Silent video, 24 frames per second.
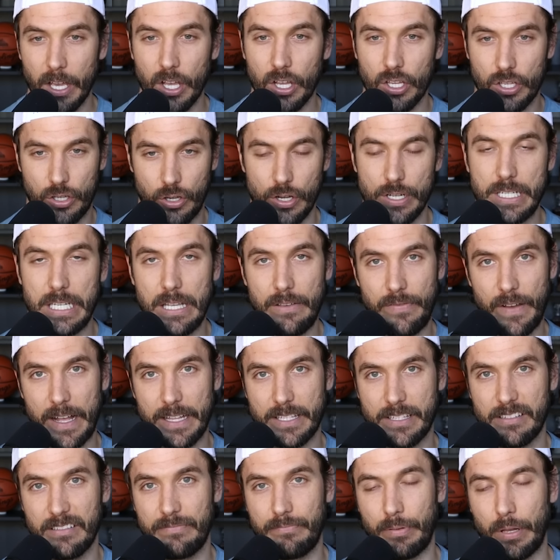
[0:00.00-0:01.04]
good
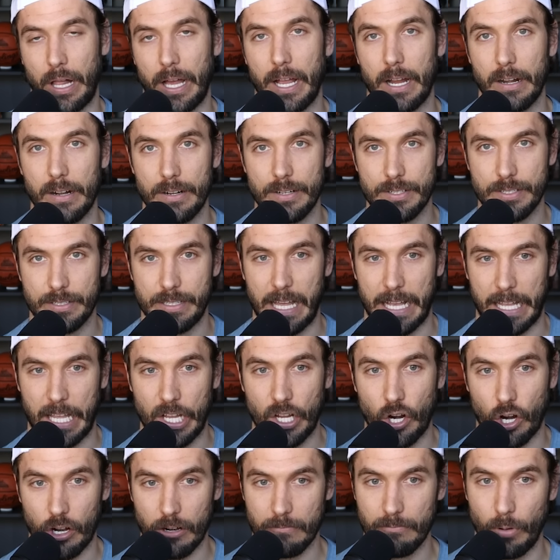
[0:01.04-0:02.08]
defensive players that can
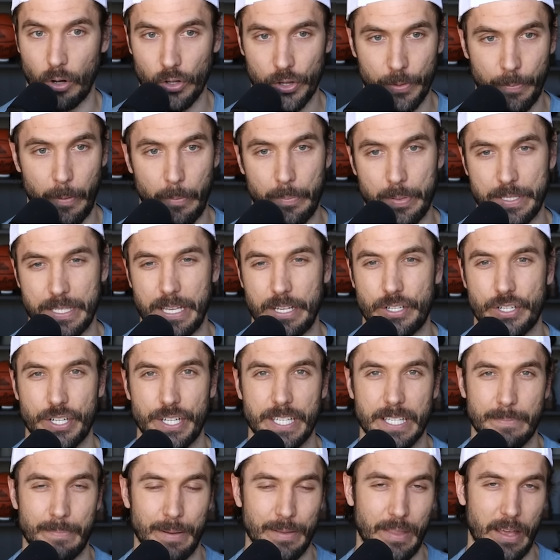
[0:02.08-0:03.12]
guard multiple
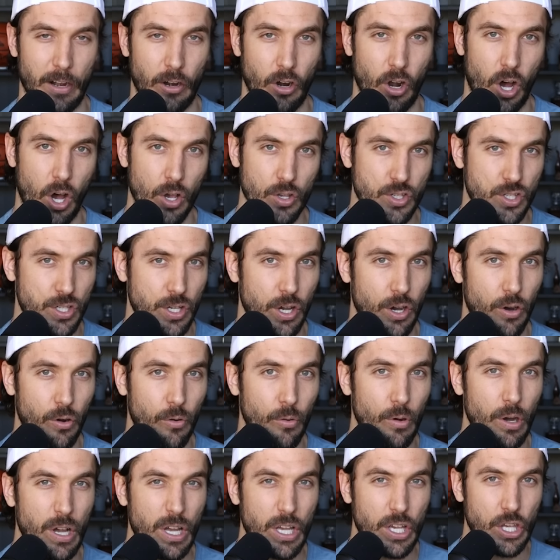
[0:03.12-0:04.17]
positions, but that are
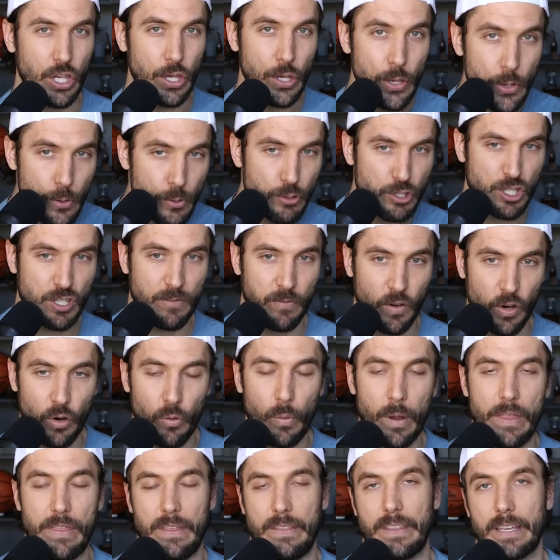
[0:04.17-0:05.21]
also useful
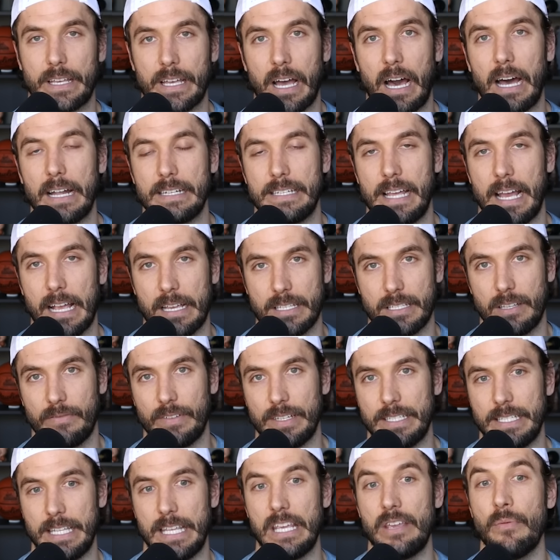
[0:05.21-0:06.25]
within the context of a
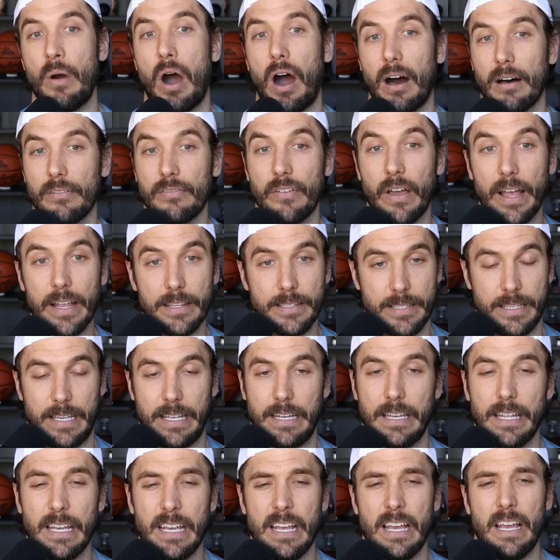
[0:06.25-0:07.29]
team offense.
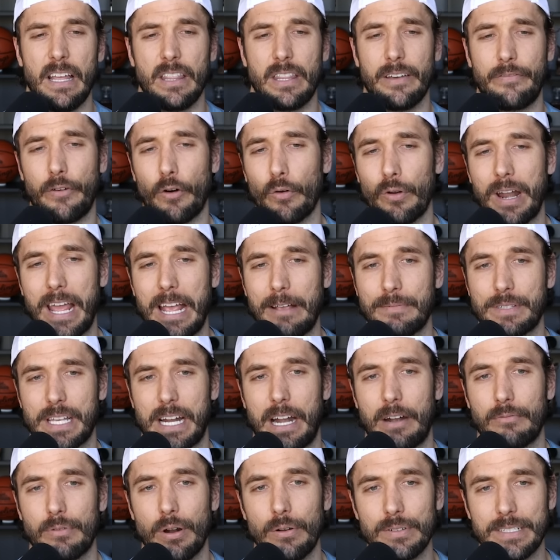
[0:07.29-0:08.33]
And the four names that
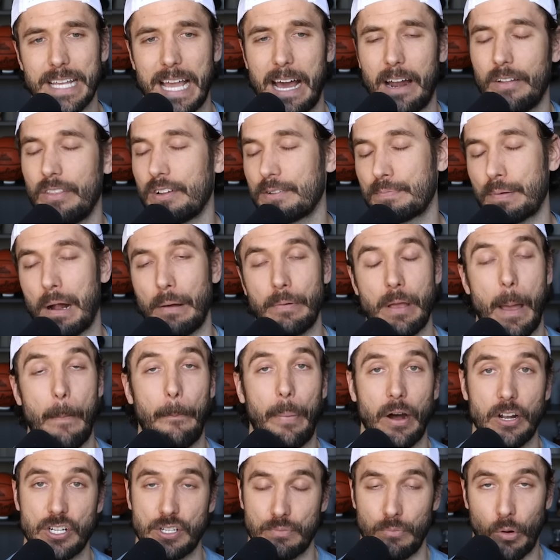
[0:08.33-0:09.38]
I wrote down, and there's probably a
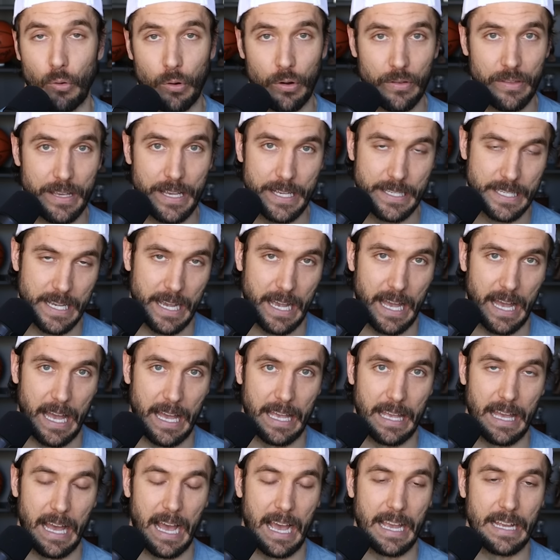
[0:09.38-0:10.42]
bunch more of these.
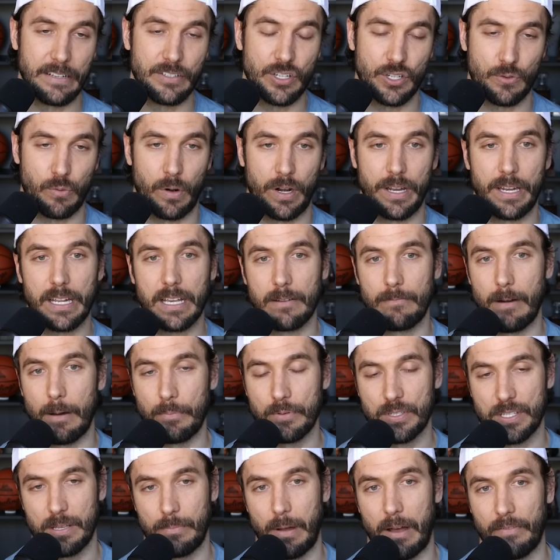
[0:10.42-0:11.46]
I just wanted to come up
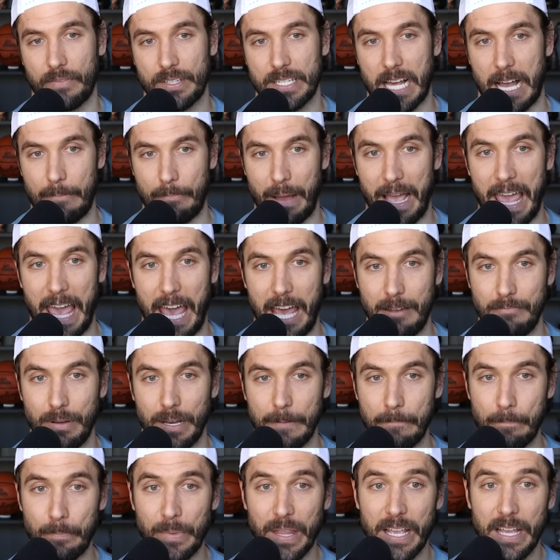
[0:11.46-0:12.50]
with some off the top of my head,
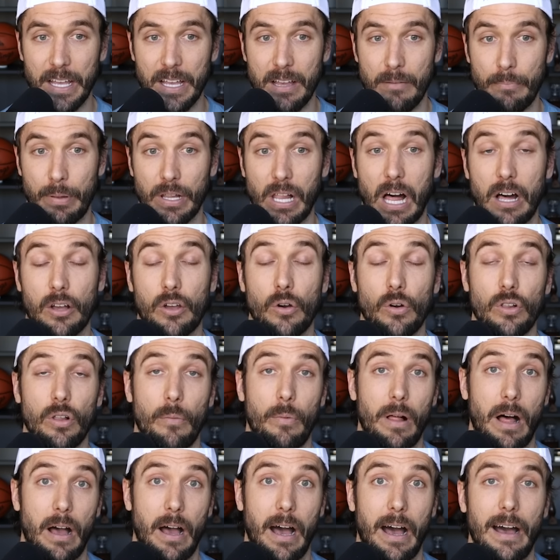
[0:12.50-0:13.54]
but Bilal
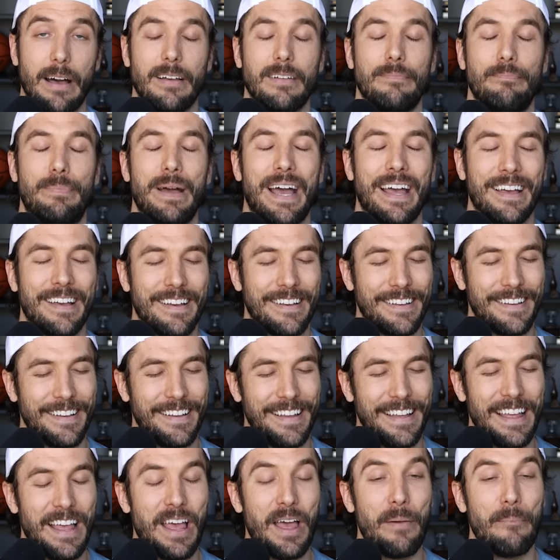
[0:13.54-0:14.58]

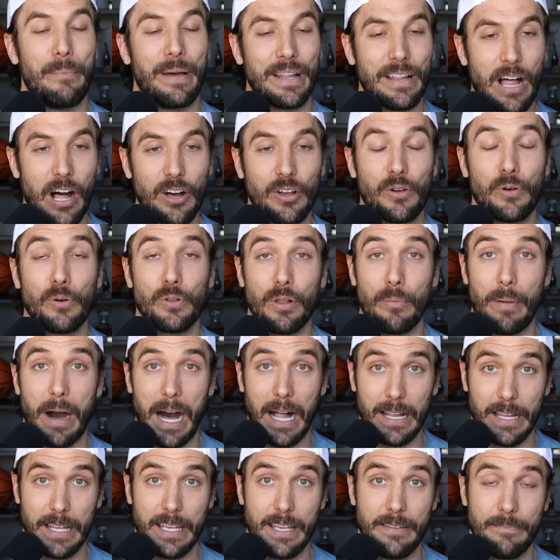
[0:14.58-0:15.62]

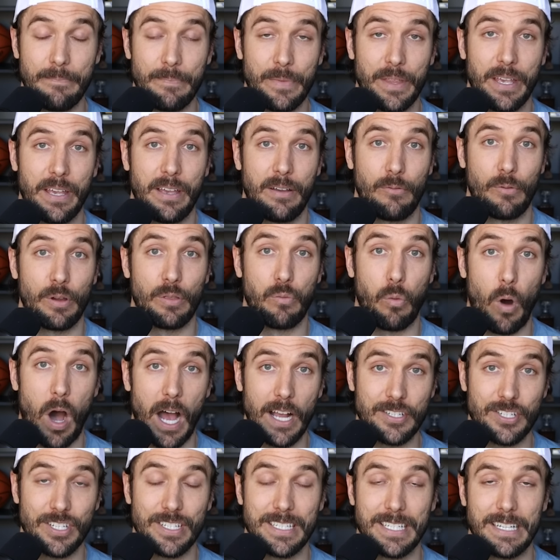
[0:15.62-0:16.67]
Coulibaly. With
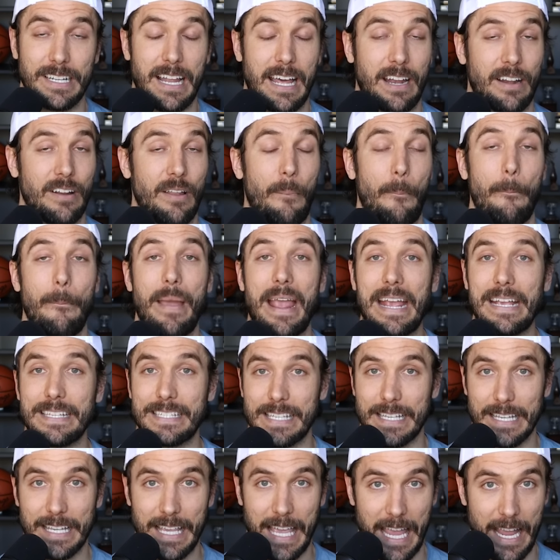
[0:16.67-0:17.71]
Washington, had an
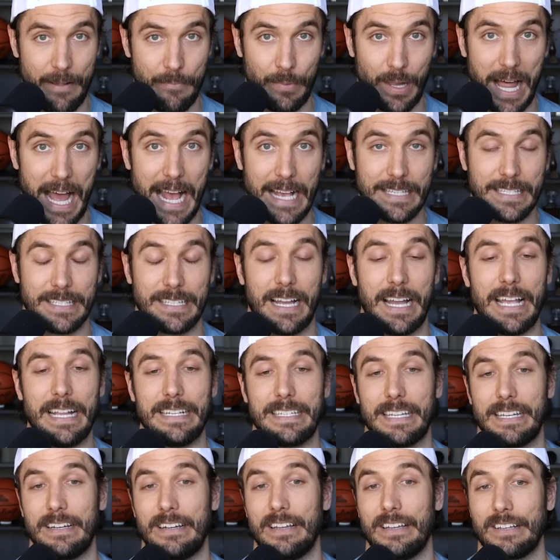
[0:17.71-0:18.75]
amazing game last night,
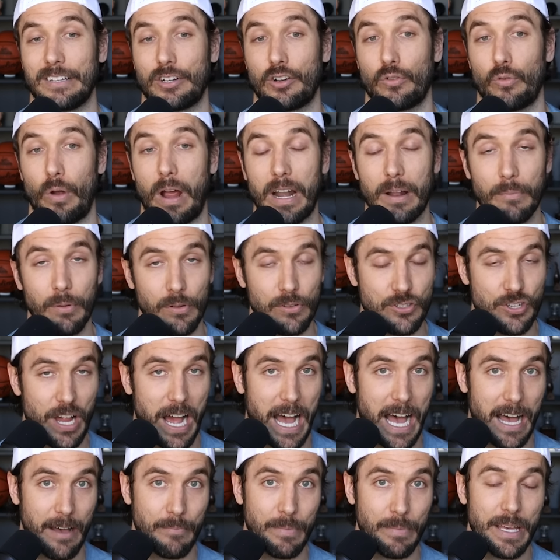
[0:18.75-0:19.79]
did an incredible
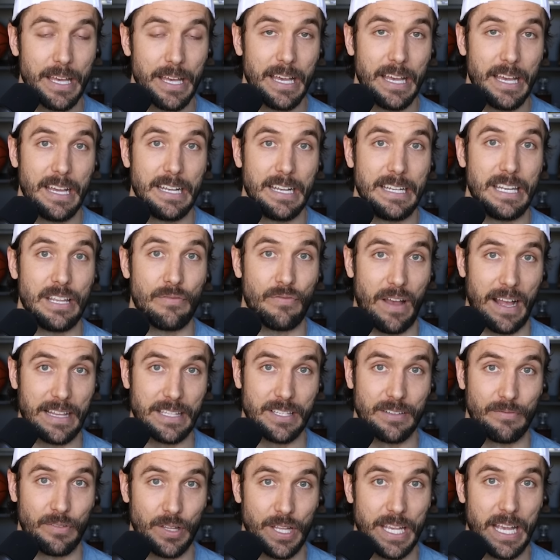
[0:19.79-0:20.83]
job
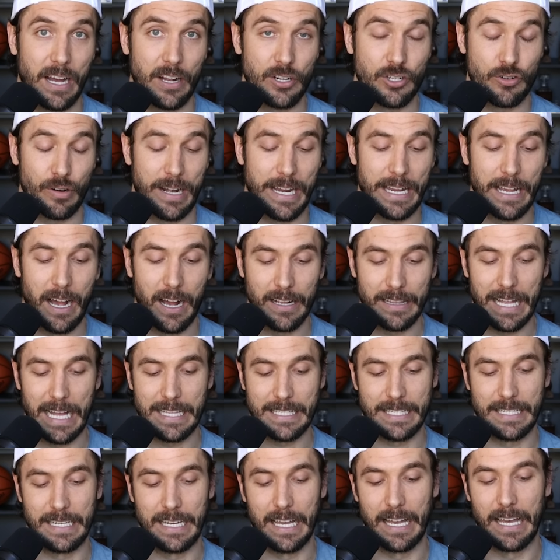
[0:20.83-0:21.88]
defensively on Trae Young. That's
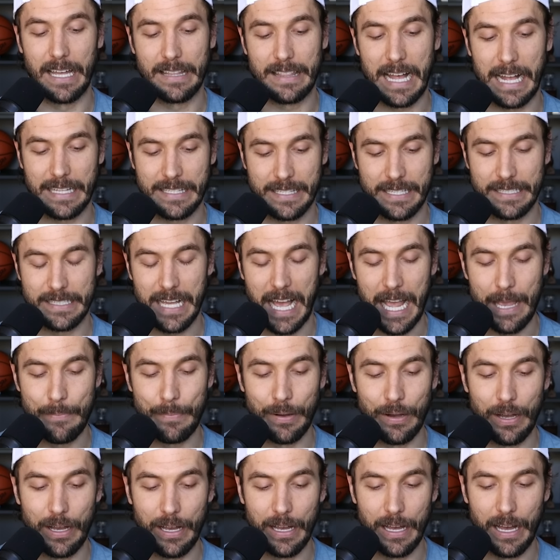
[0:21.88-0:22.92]
the type
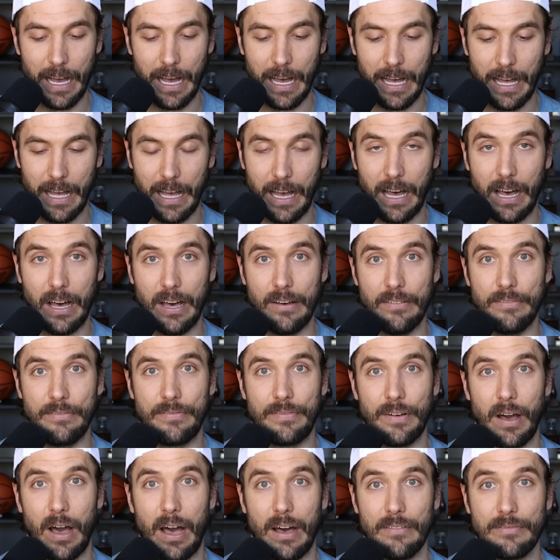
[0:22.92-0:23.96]
of
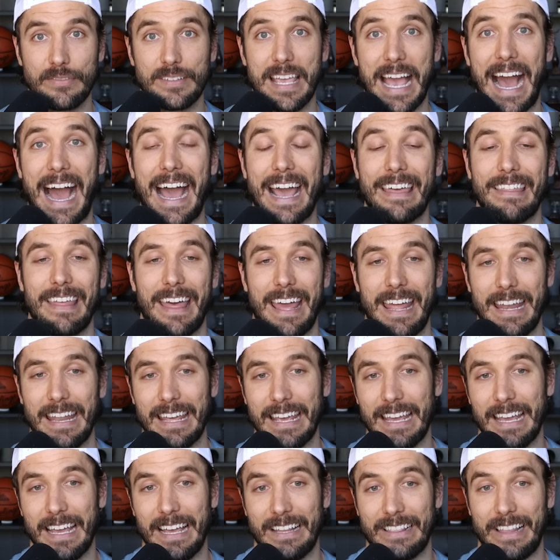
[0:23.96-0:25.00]
guy that,
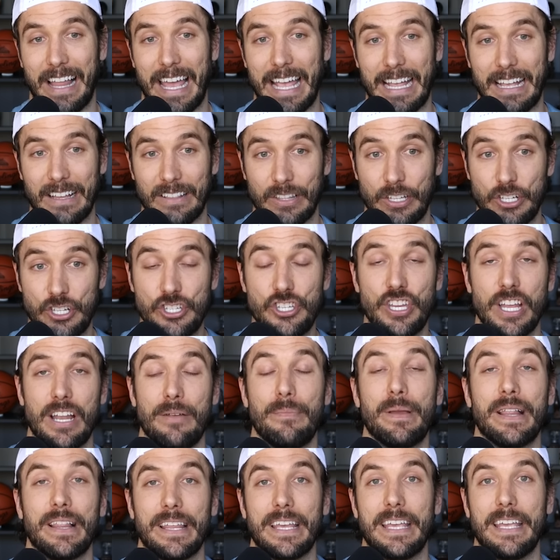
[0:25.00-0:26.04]
like,
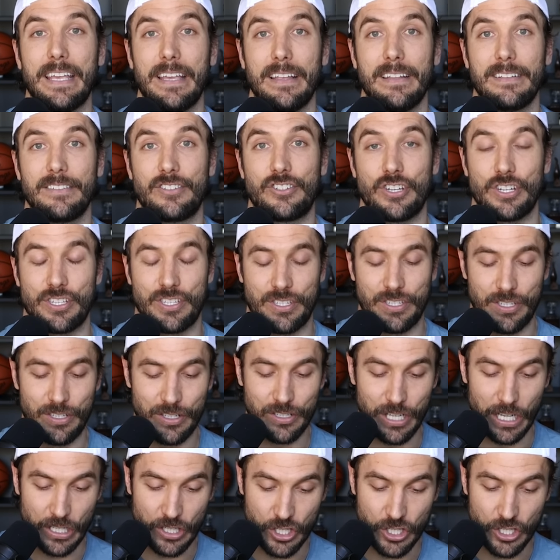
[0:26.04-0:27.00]
legitimately just does